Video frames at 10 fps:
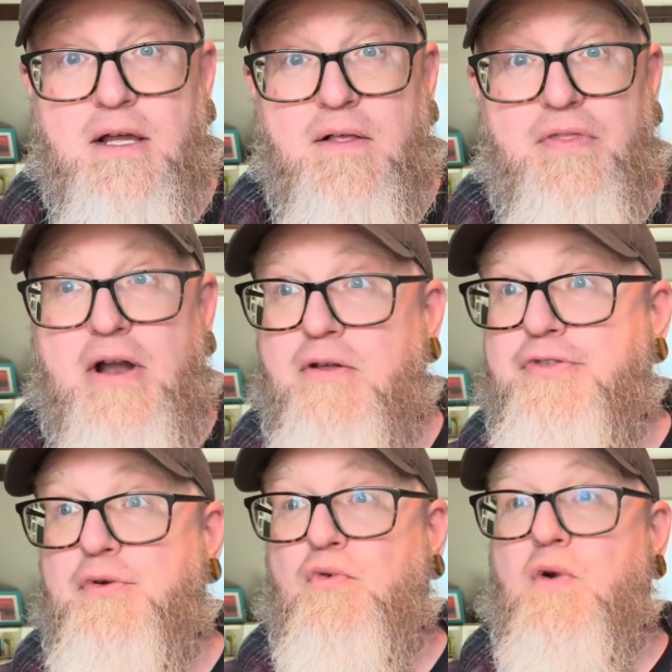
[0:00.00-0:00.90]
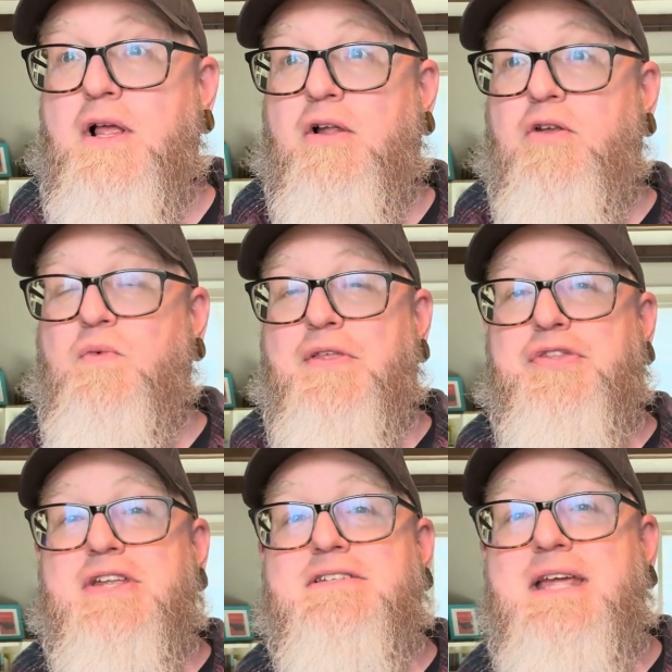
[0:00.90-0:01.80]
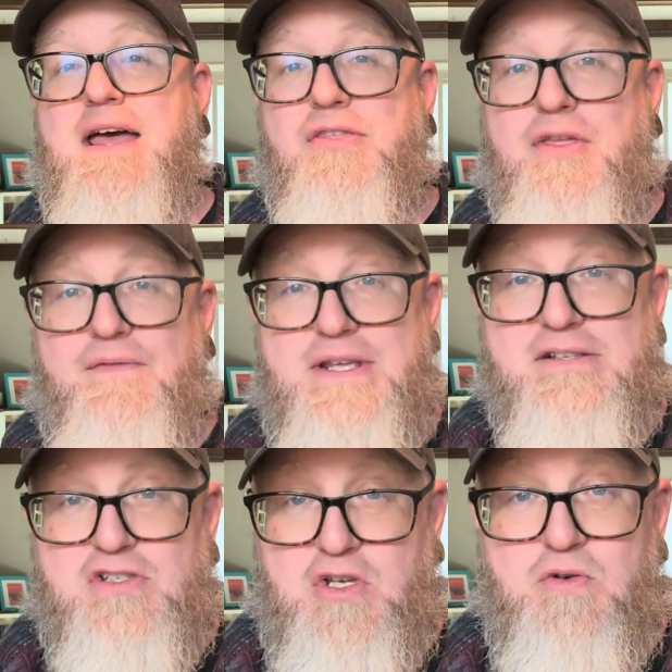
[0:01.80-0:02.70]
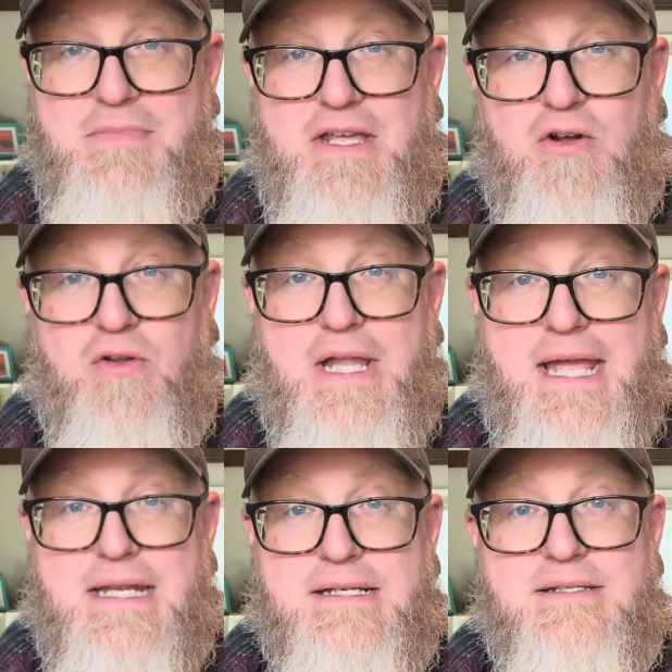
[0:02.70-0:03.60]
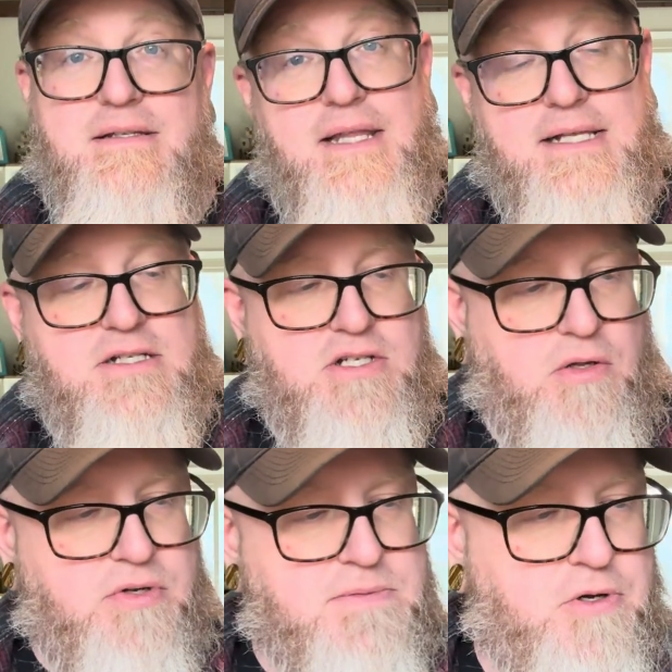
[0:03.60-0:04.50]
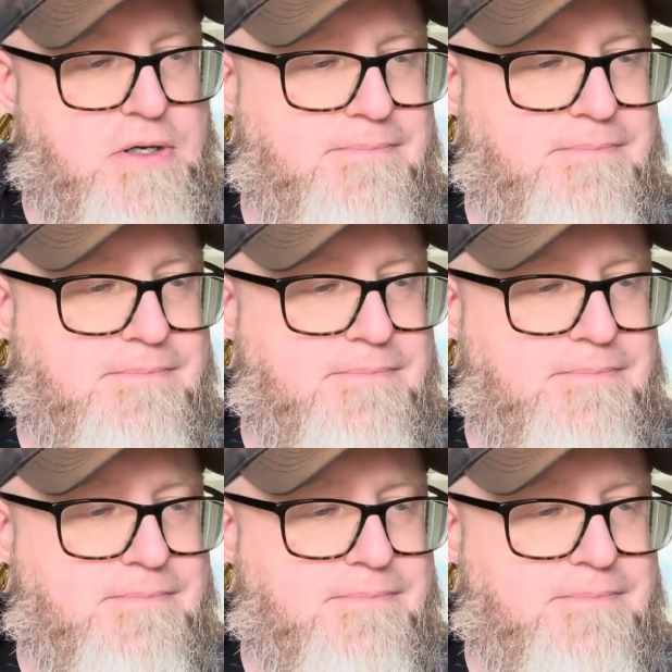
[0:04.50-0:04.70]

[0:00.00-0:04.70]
They're thrilled with the death of these 2 mean old ladies. That's a children's book.